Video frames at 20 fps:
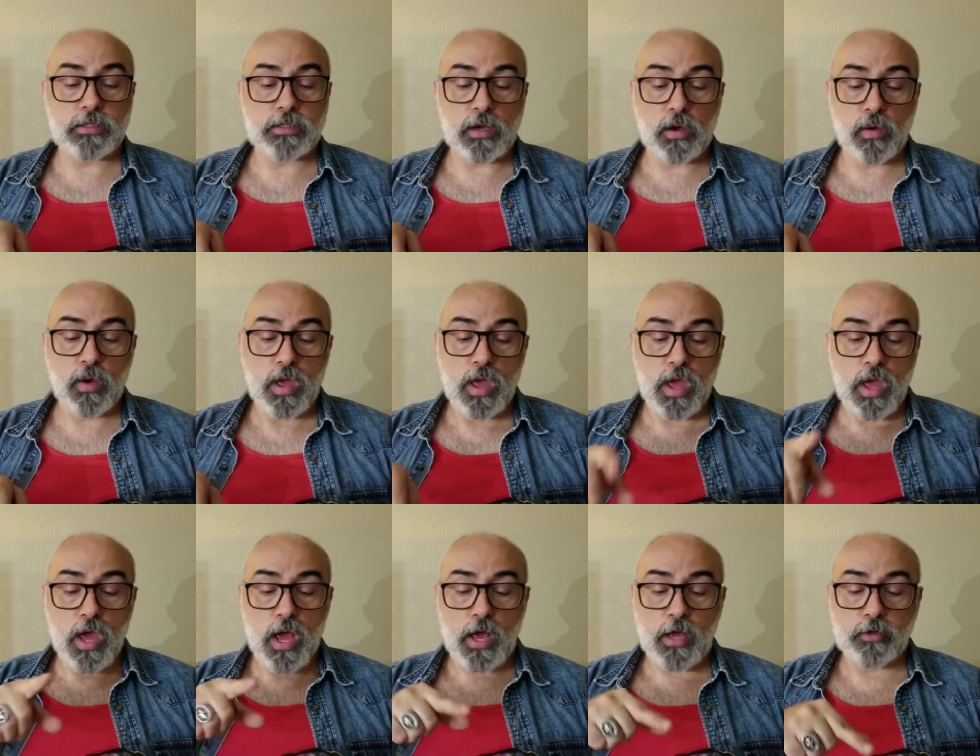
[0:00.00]
So
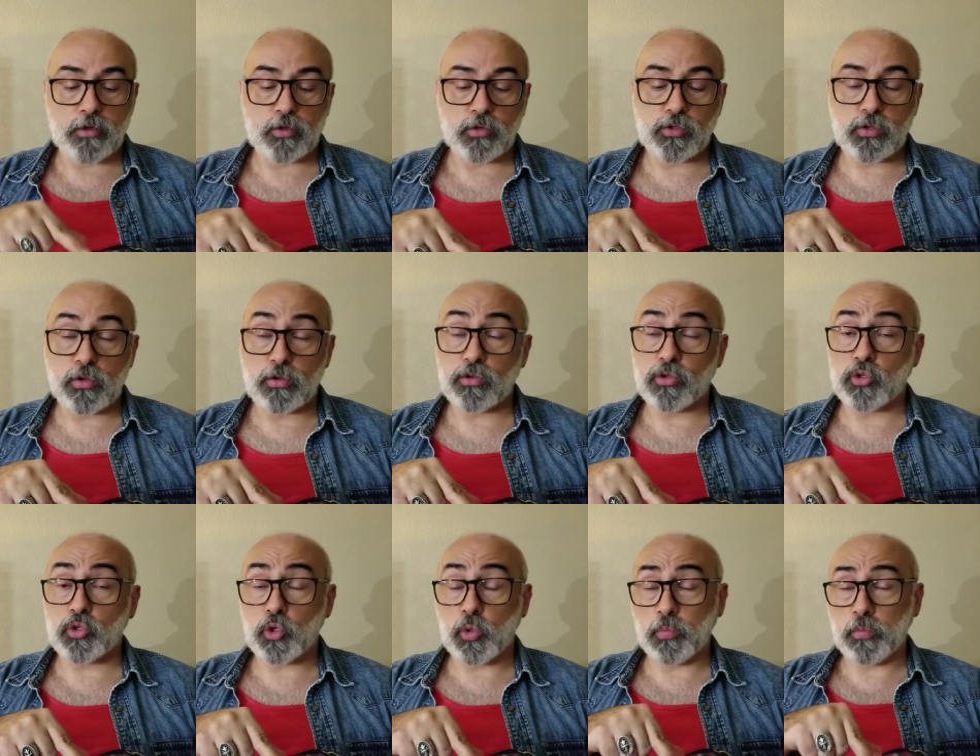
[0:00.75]
I use
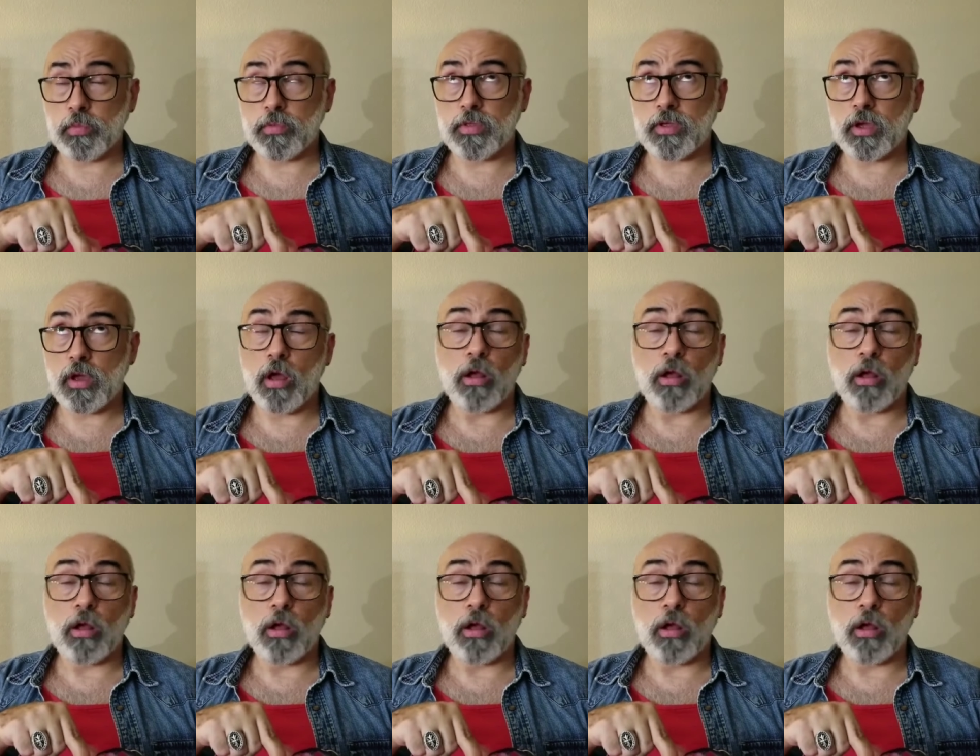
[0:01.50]
the